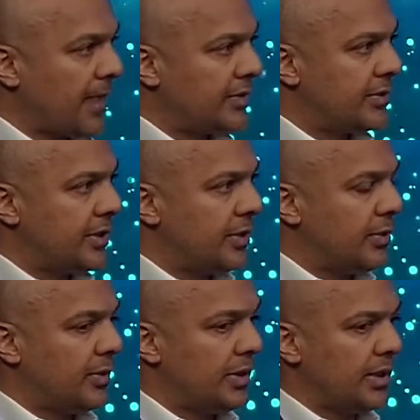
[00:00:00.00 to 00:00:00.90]

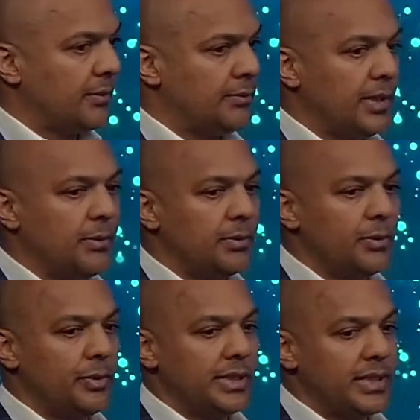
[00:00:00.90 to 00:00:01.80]
So people
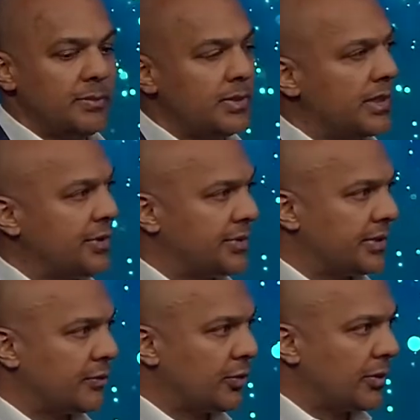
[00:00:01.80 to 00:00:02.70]
who we typically use this
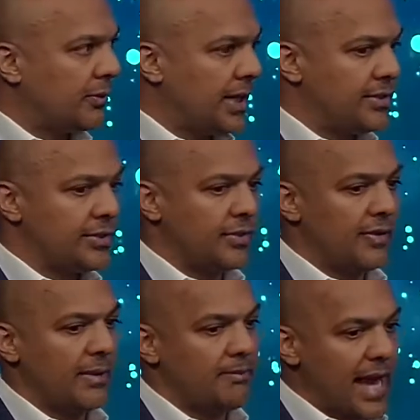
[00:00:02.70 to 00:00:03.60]
for are patients who've
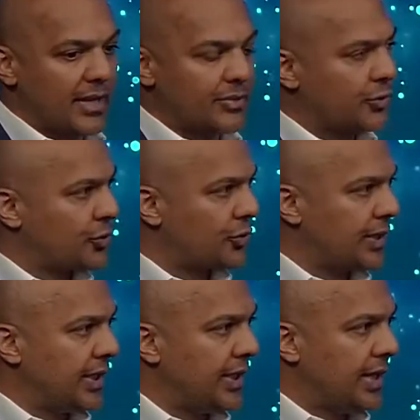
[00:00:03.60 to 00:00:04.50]
had back
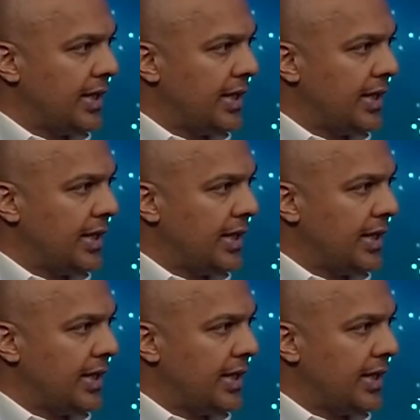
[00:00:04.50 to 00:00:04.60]
surgery